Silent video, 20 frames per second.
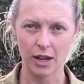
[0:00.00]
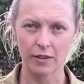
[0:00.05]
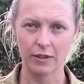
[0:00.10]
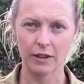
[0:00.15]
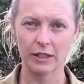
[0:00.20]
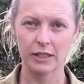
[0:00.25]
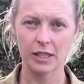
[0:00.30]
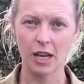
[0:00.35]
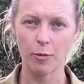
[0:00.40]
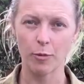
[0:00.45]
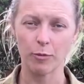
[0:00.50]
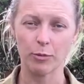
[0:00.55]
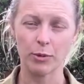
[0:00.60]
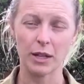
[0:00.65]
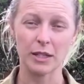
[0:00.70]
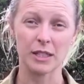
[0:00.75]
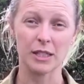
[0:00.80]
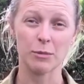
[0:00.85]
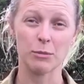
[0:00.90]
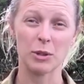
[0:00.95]
These type of
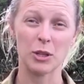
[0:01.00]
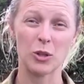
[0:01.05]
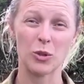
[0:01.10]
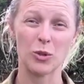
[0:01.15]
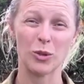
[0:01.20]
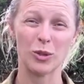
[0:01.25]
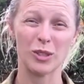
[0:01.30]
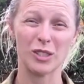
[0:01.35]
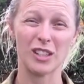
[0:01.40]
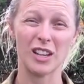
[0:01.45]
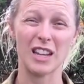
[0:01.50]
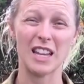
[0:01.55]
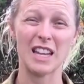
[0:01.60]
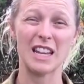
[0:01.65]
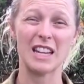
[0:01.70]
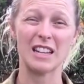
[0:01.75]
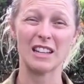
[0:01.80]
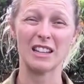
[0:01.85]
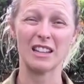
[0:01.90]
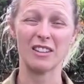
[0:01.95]
plants can be used to
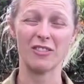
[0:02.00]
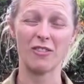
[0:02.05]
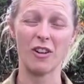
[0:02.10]
hinder